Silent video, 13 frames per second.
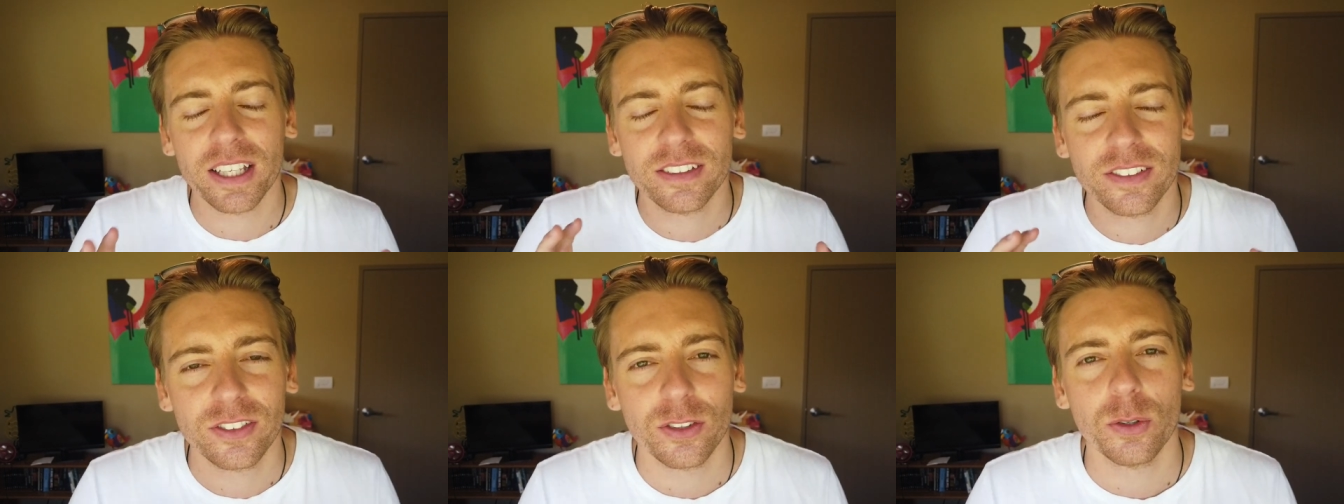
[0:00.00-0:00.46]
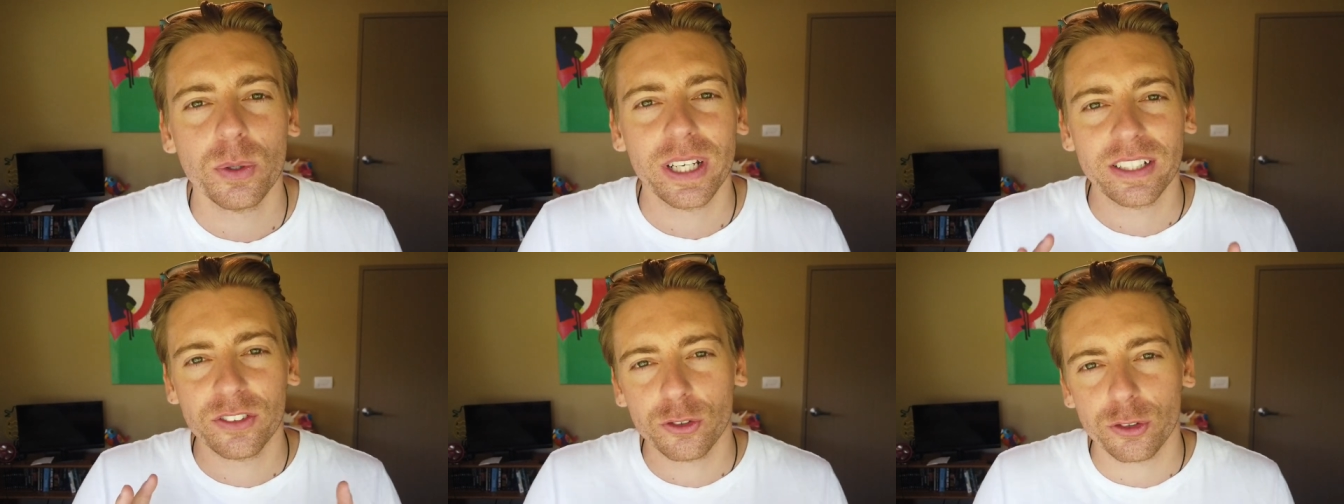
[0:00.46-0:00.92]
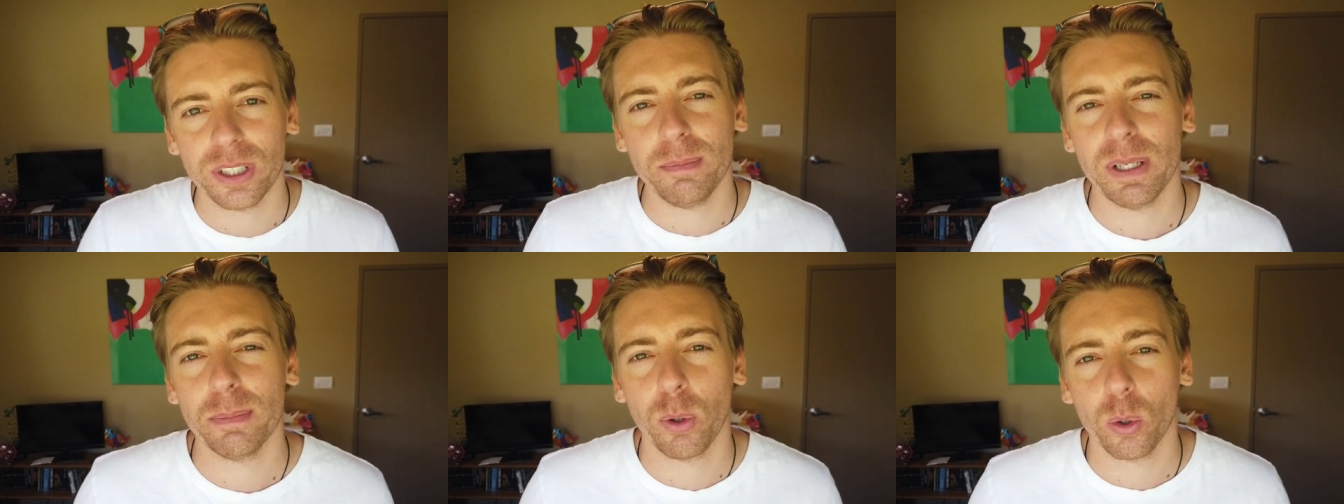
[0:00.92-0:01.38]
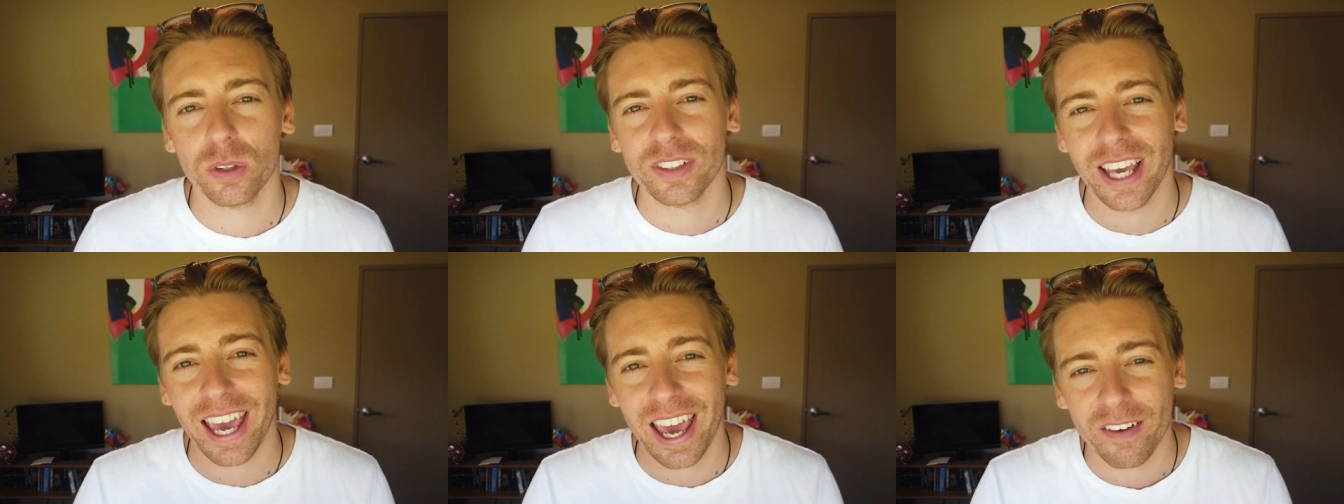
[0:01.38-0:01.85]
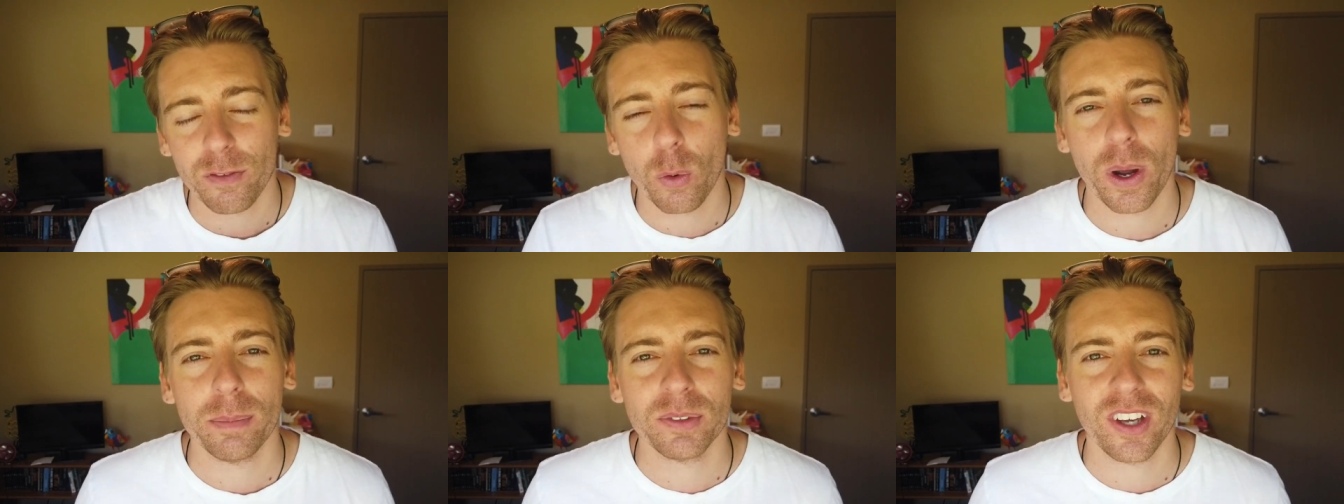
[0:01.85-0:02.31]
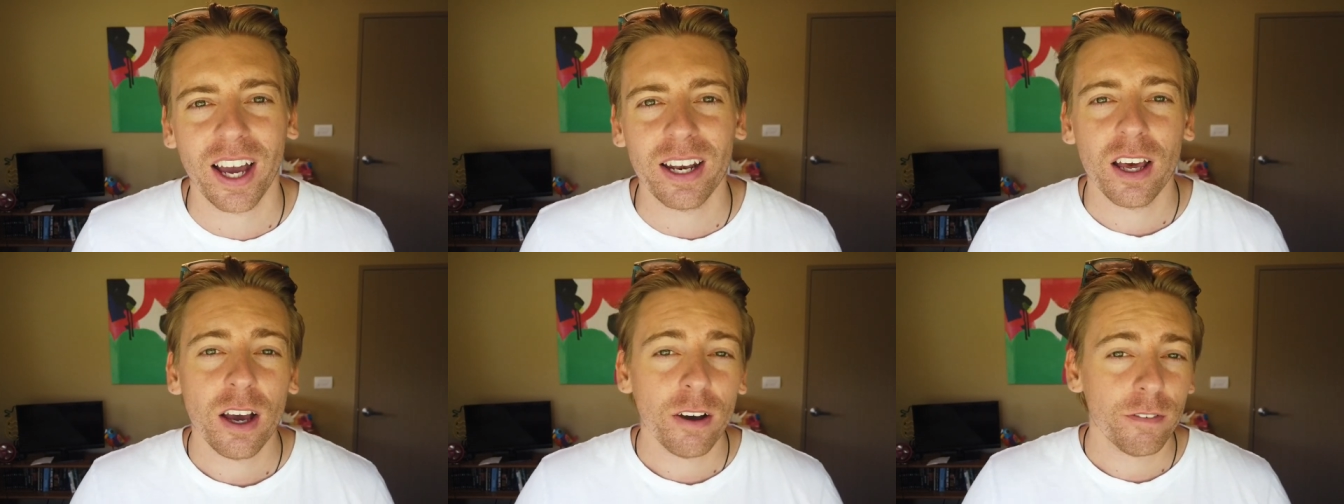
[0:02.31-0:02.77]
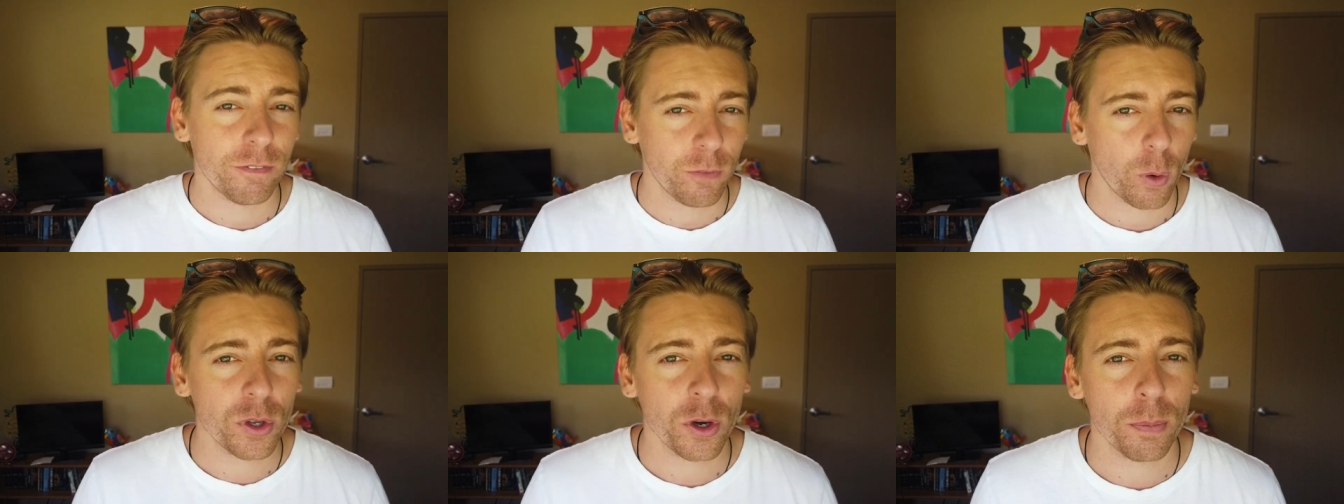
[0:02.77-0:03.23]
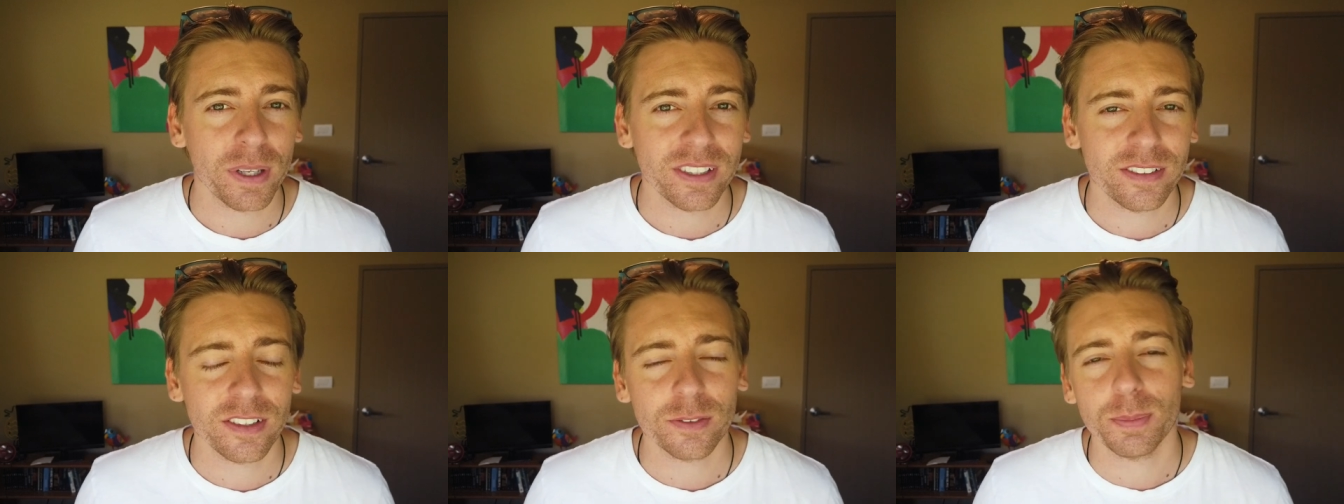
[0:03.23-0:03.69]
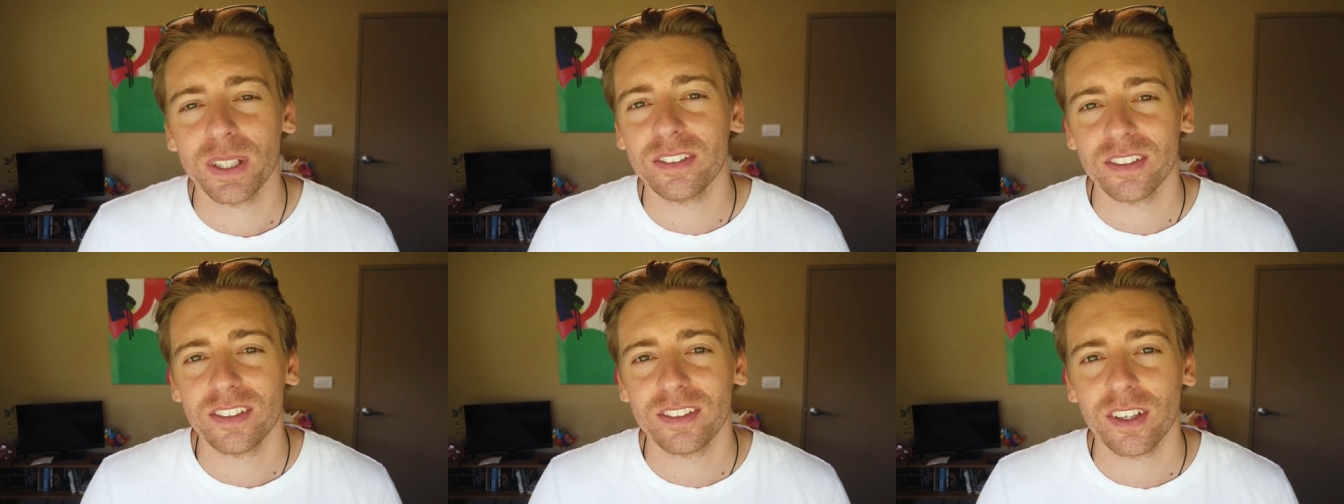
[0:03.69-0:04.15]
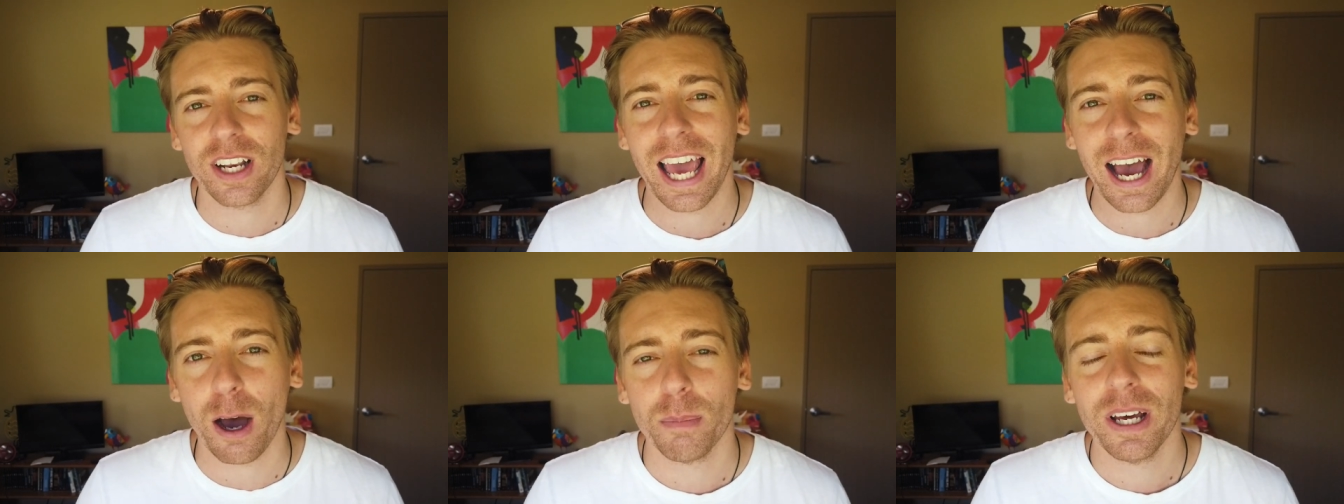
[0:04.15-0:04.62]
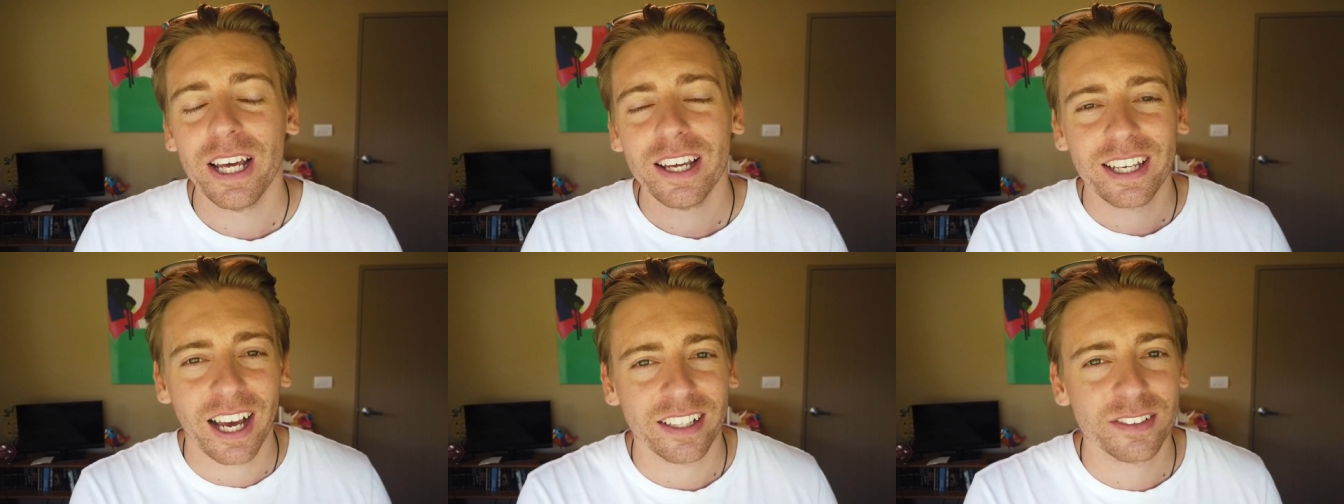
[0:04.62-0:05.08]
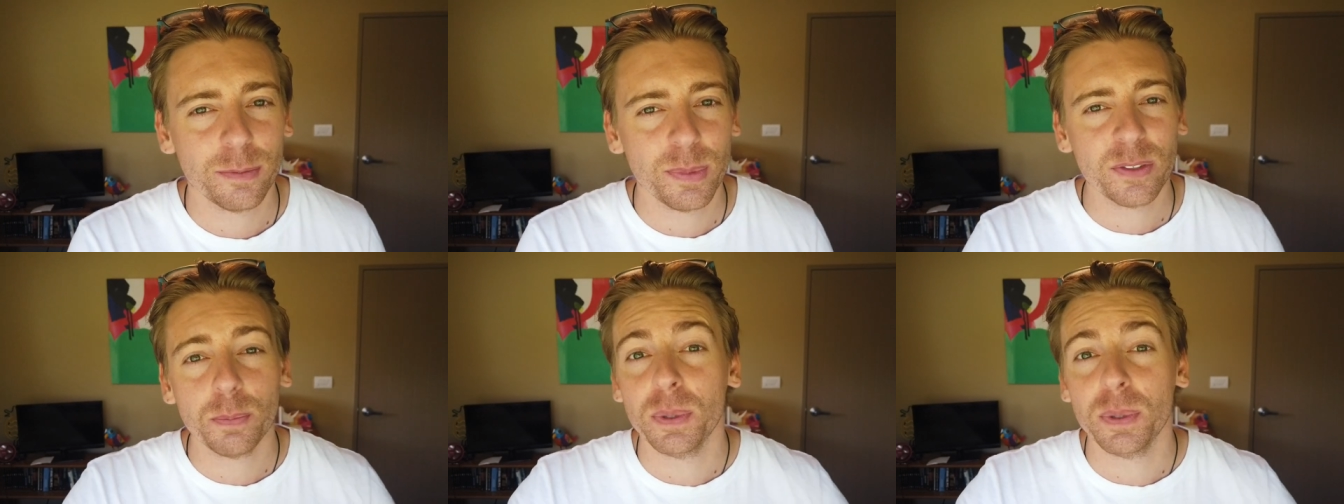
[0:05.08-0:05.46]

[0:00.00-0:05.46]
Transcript: it's still extremely important to have a website for your business because this is going to help customers,